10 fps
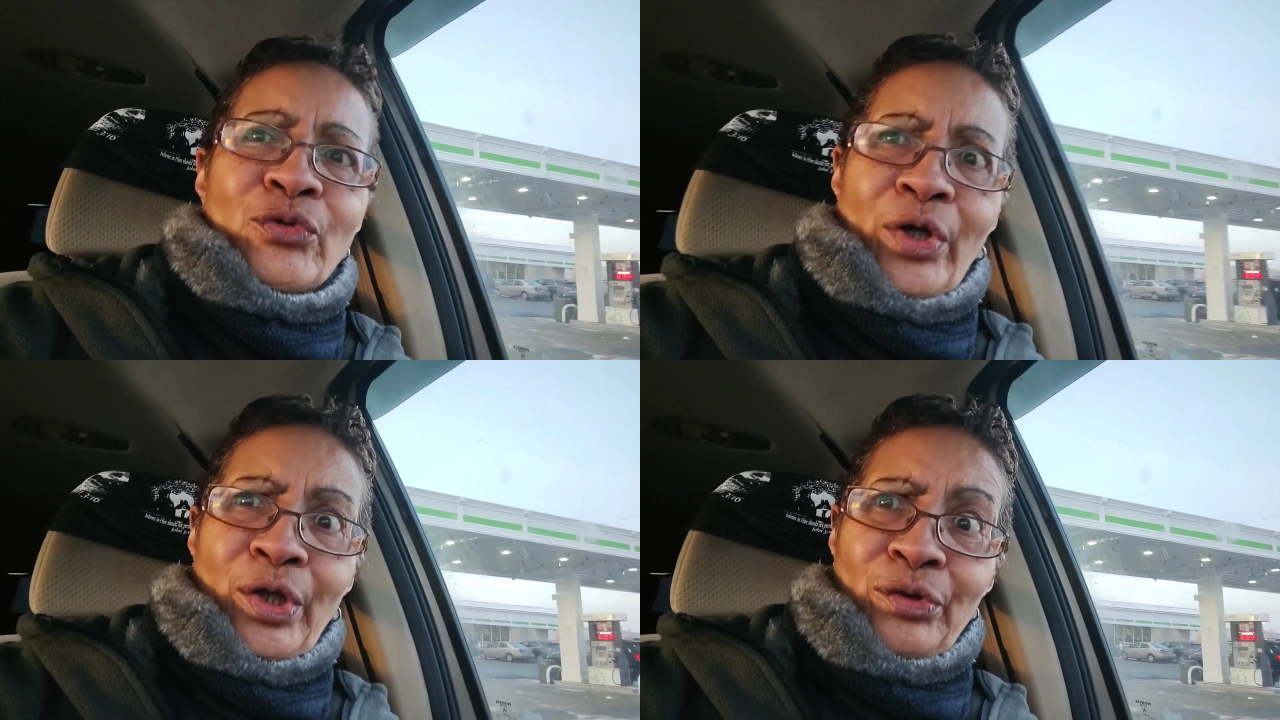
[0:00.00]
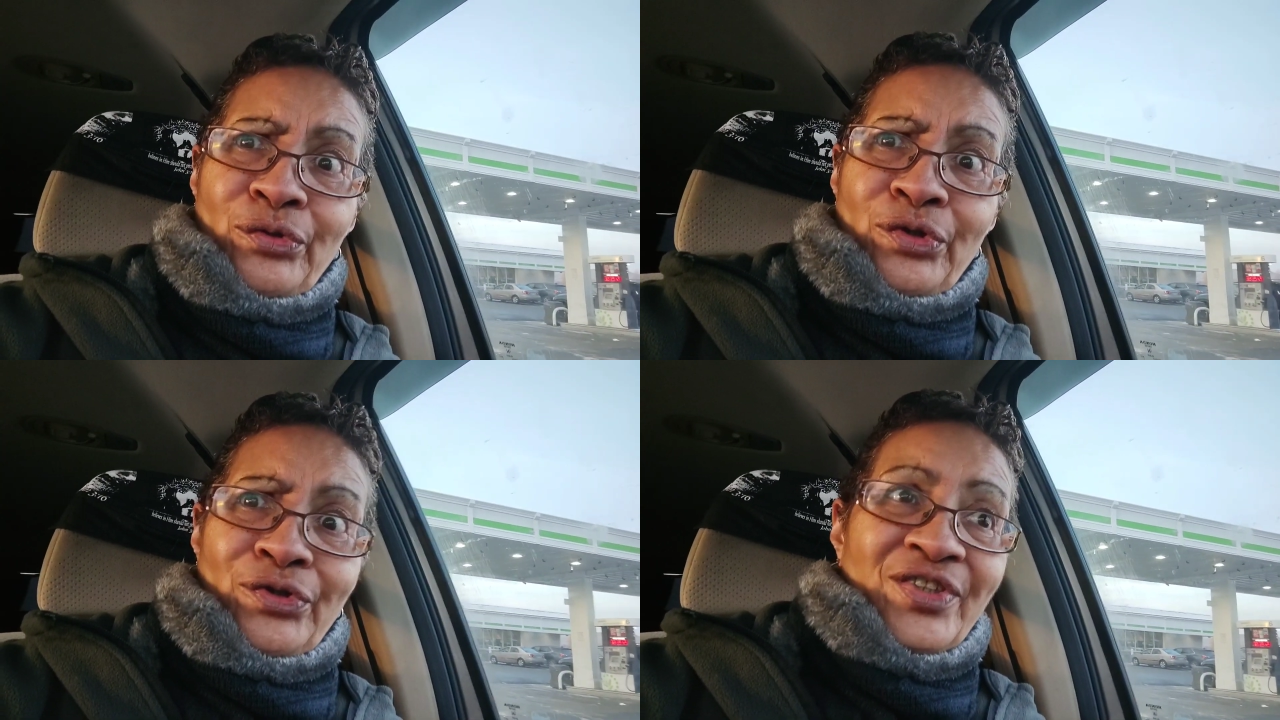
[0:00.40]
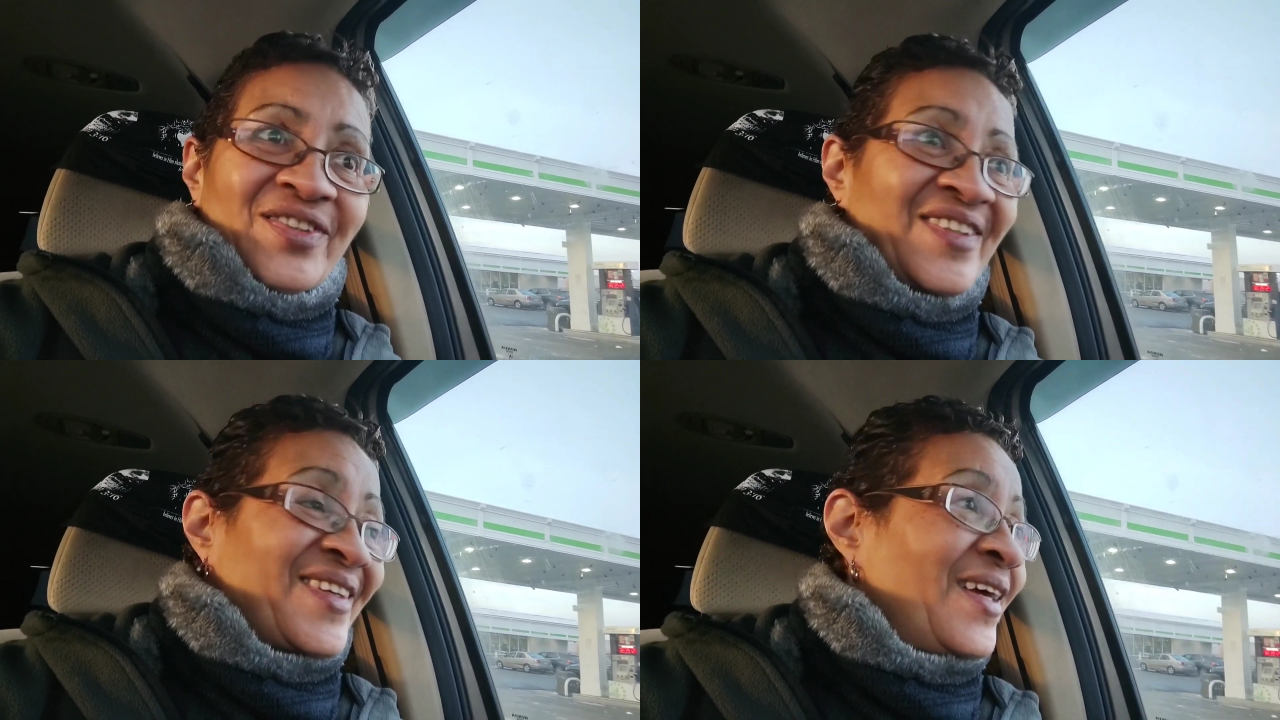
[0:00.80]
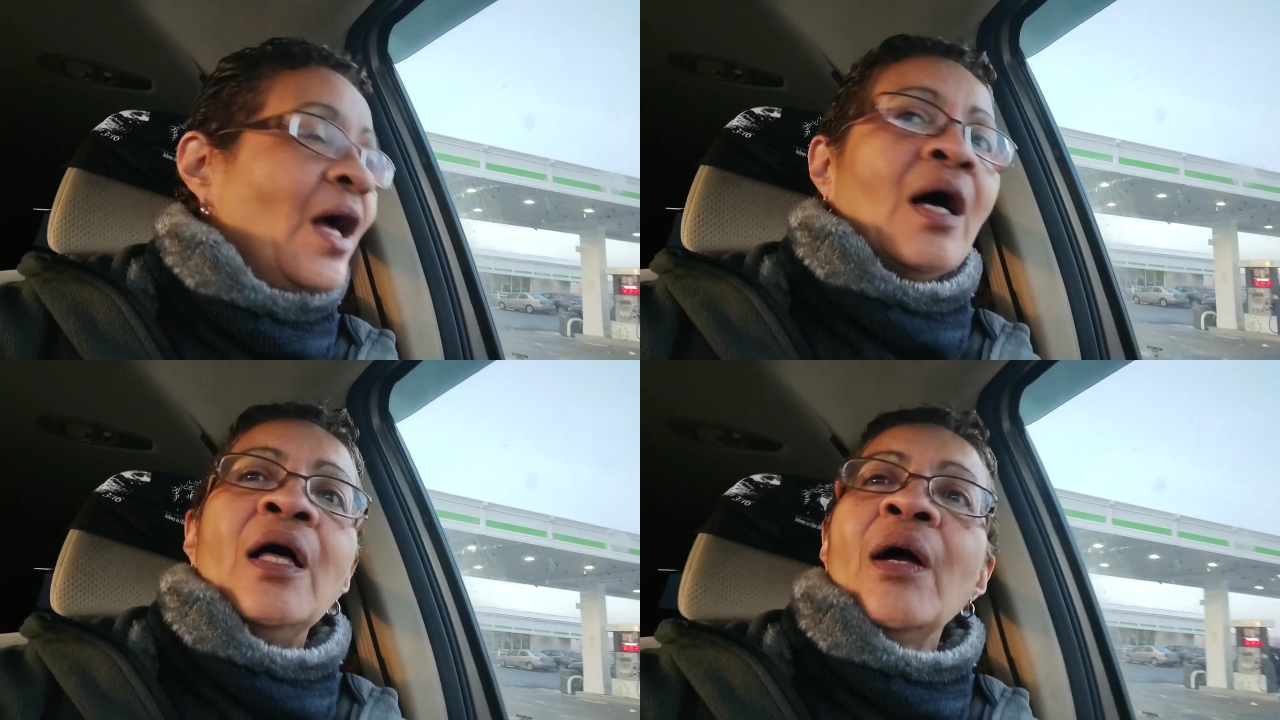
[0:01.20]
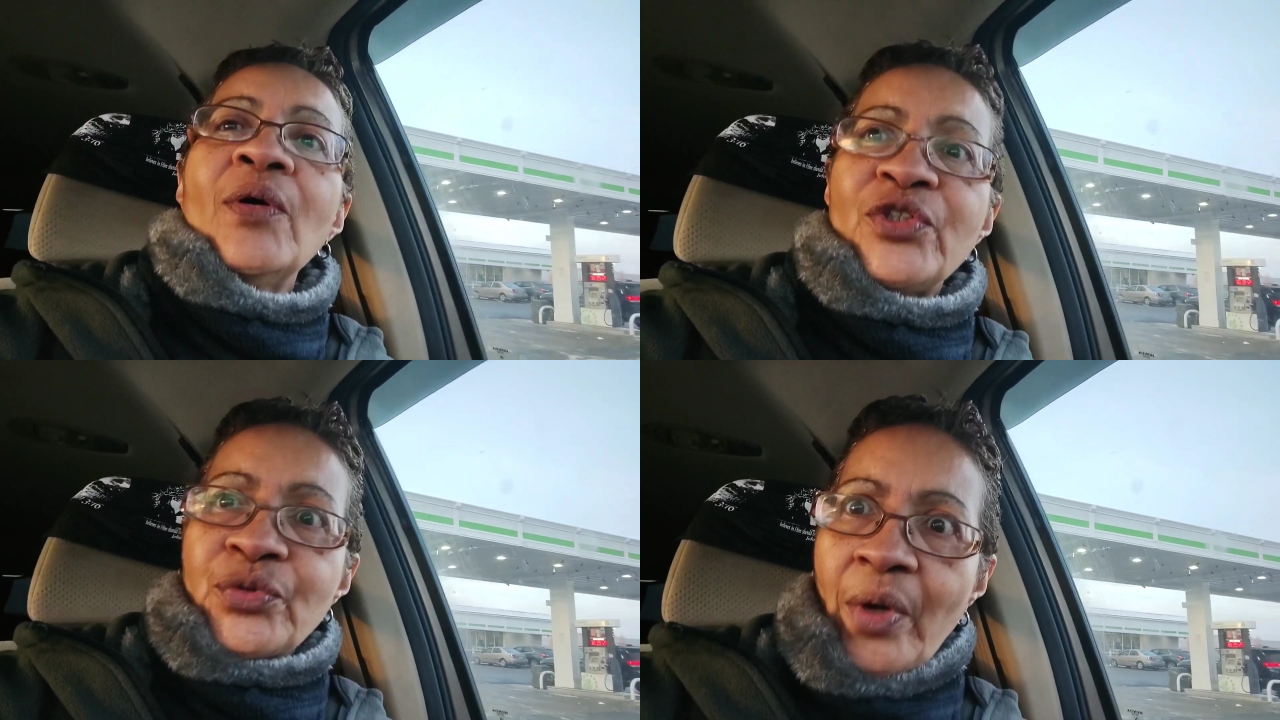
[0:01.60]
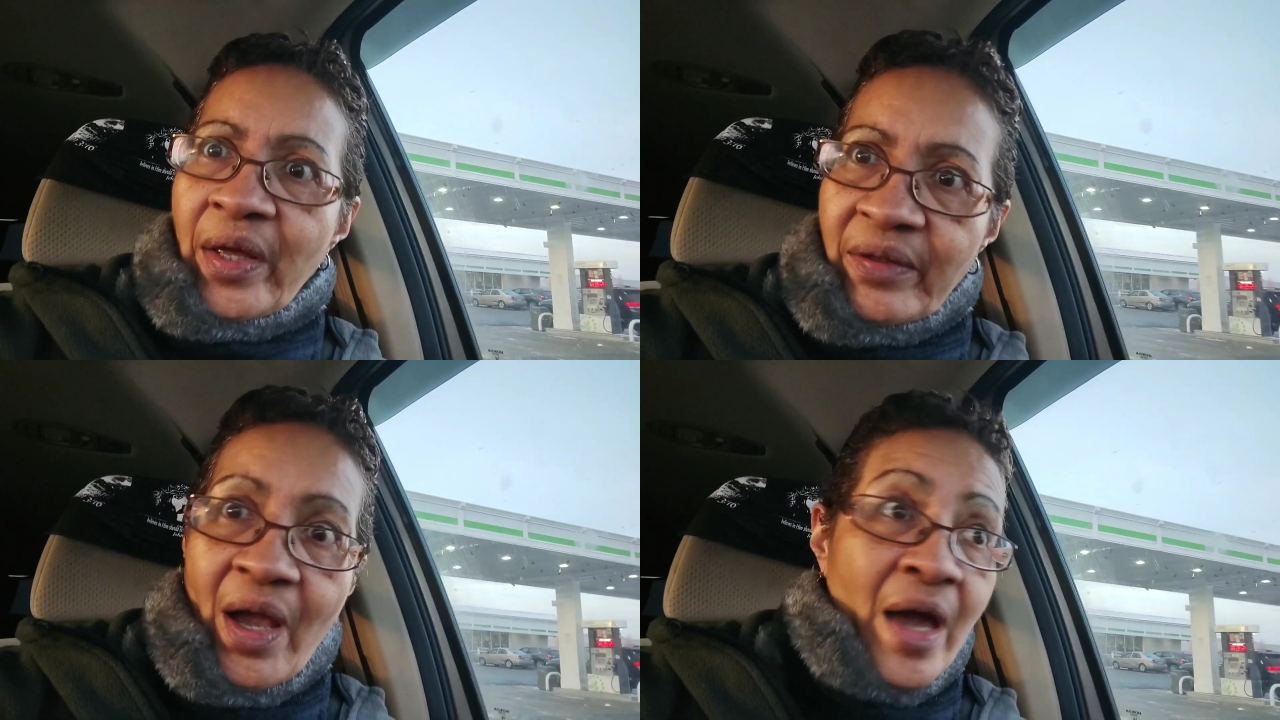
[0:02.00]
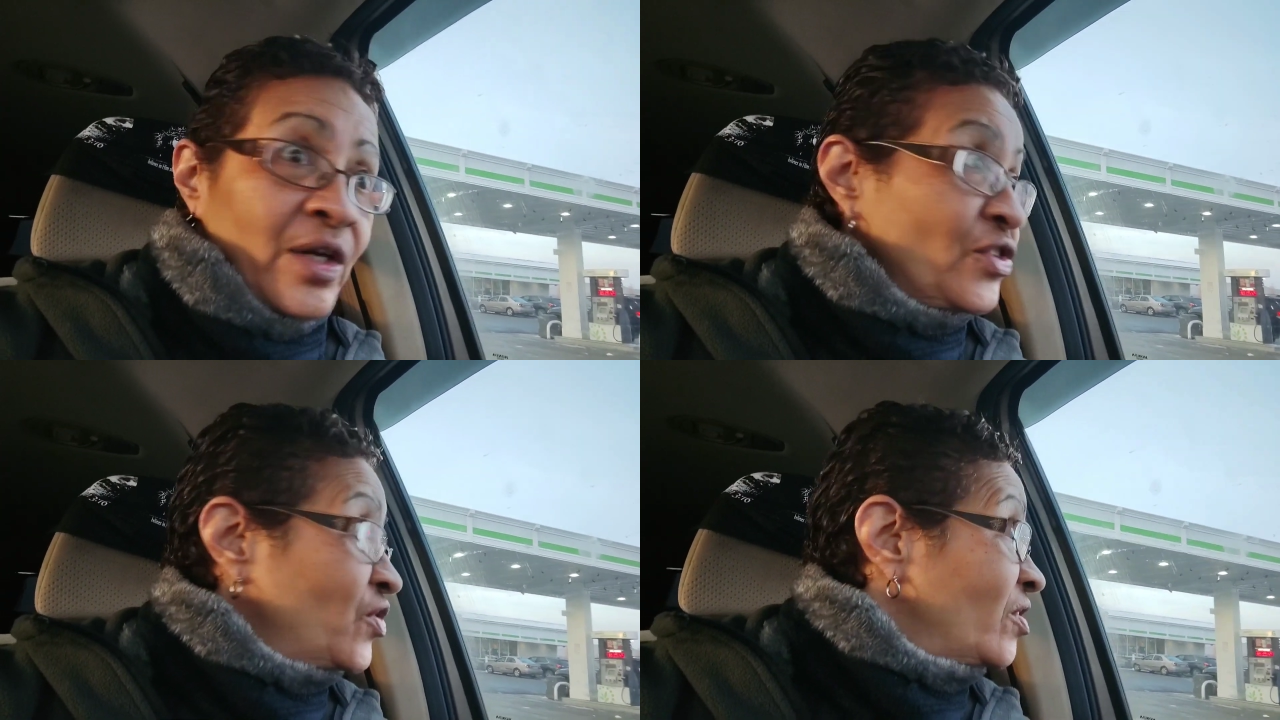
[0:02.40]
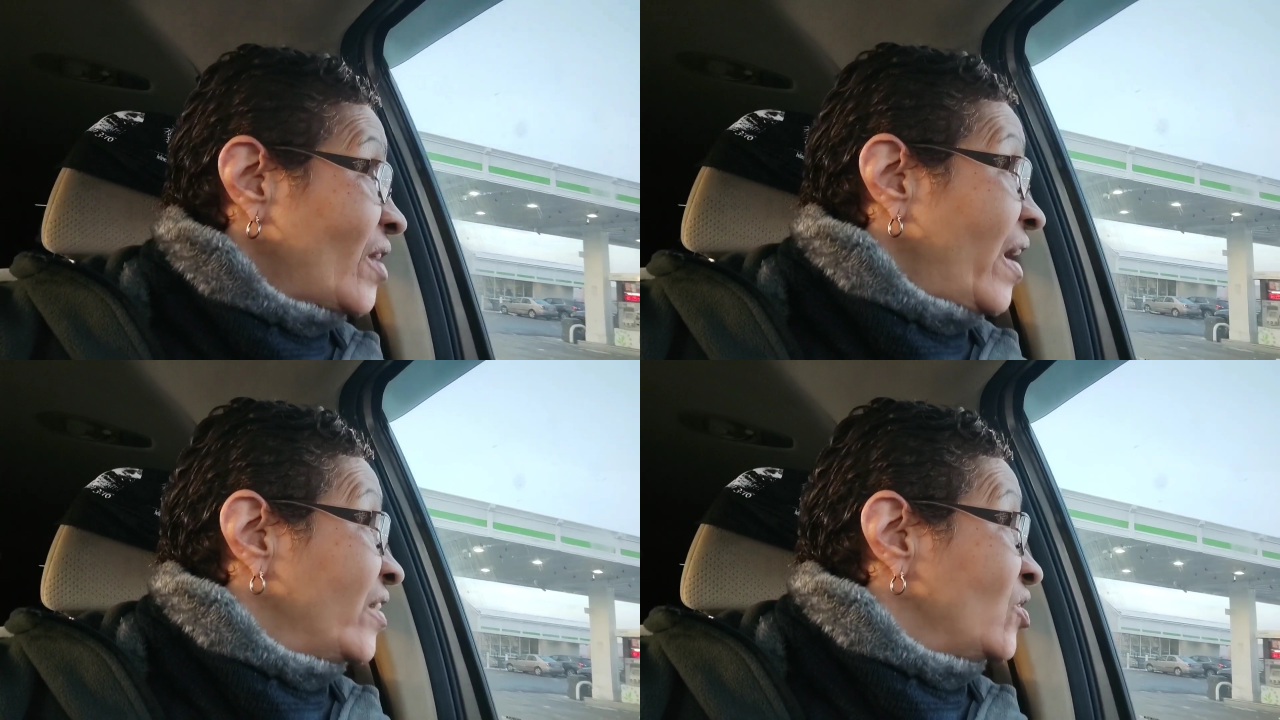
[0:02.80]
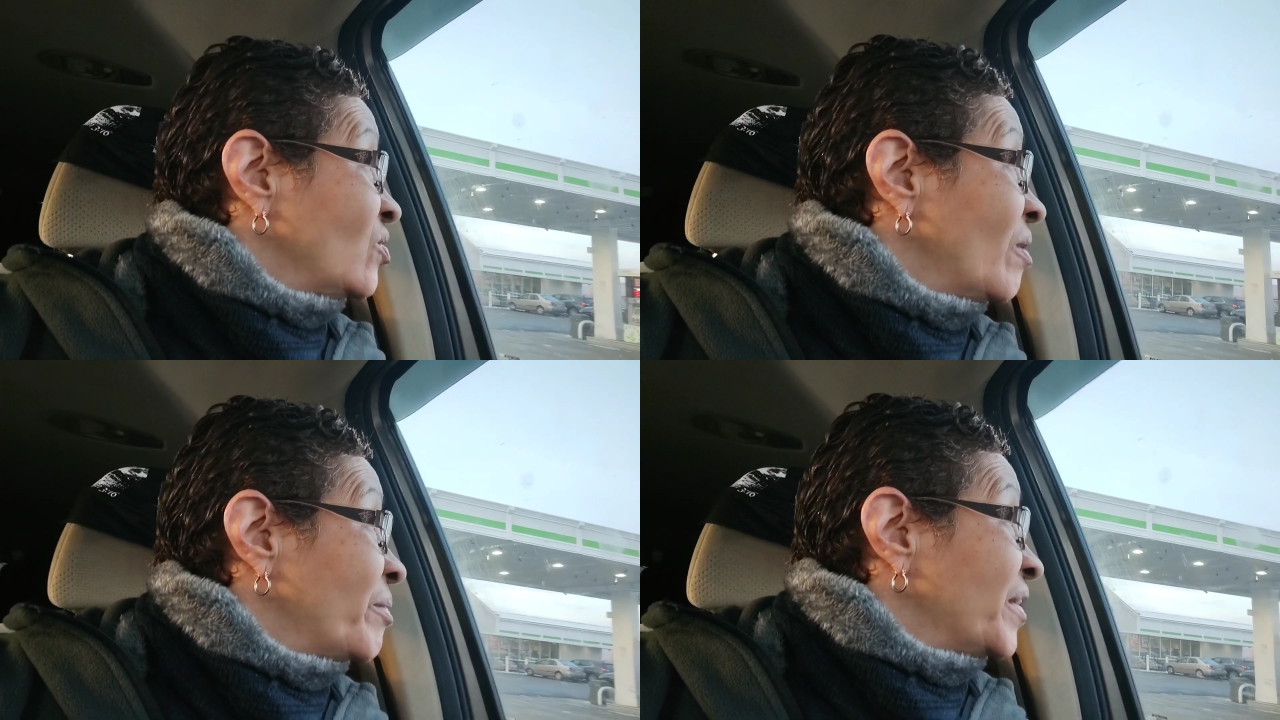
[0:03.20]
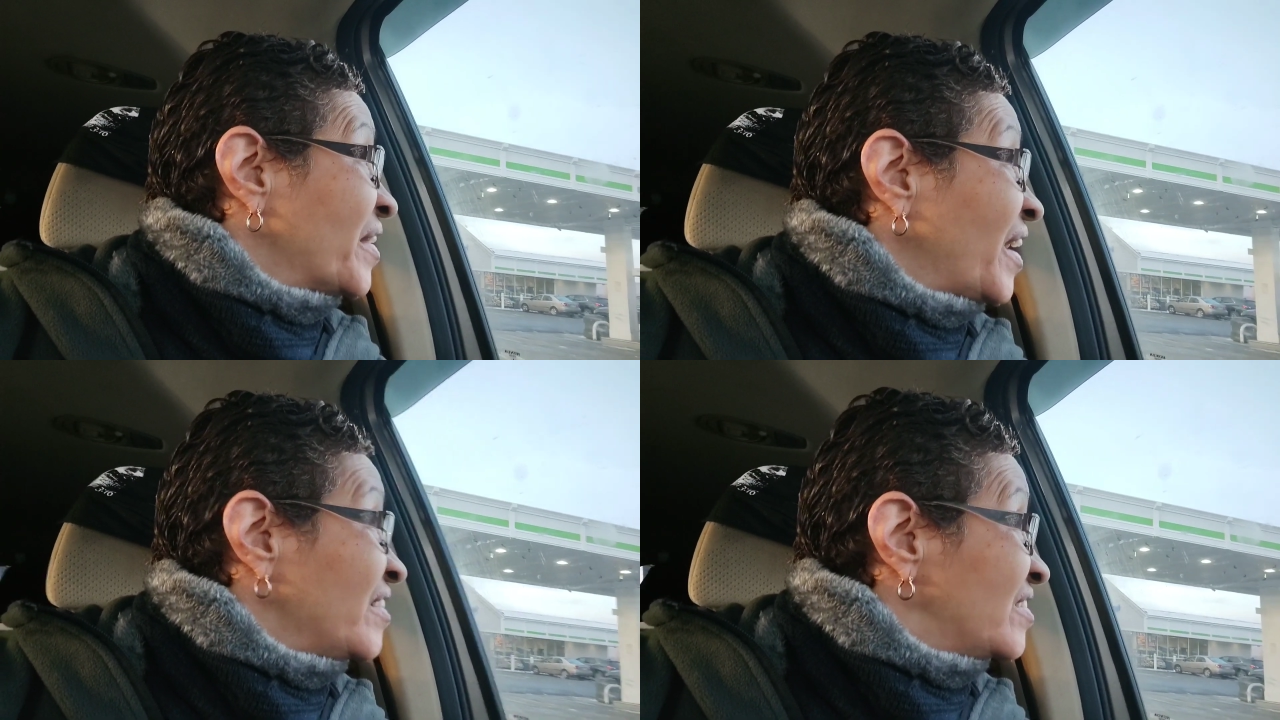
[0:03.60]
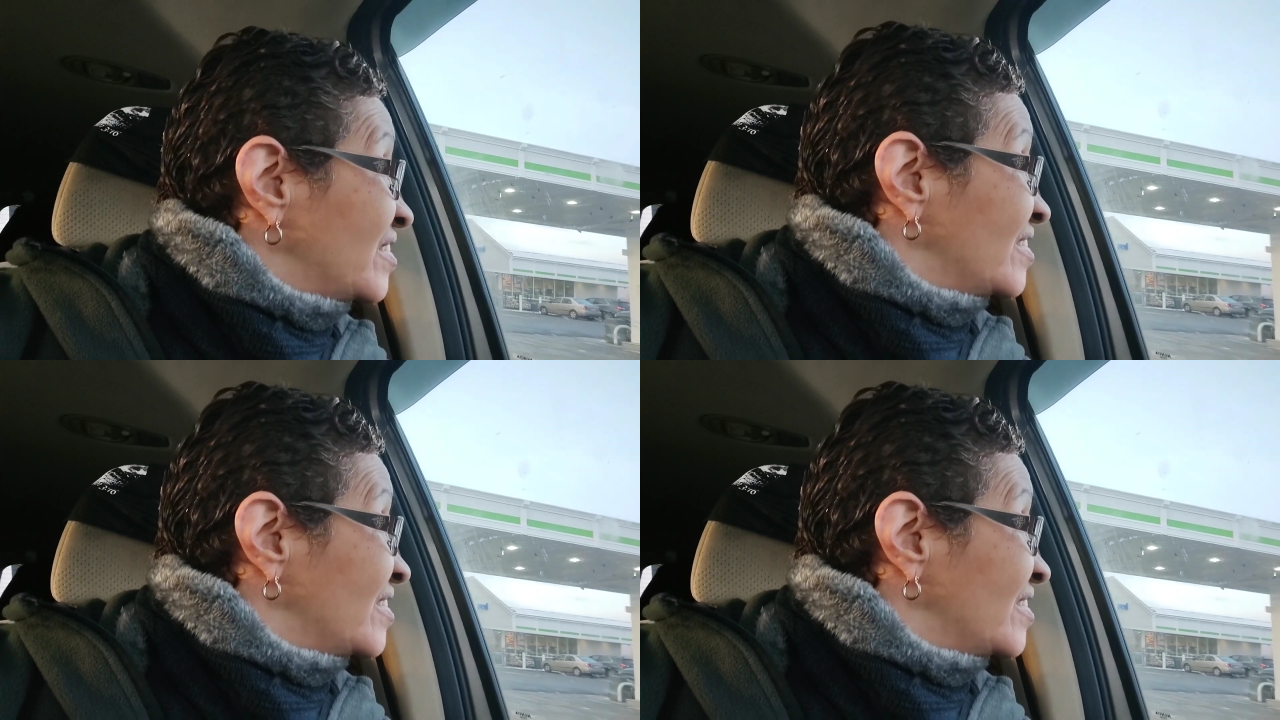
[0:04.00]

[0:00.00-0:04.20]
your energies, it will drain the energies out of you up here, guys.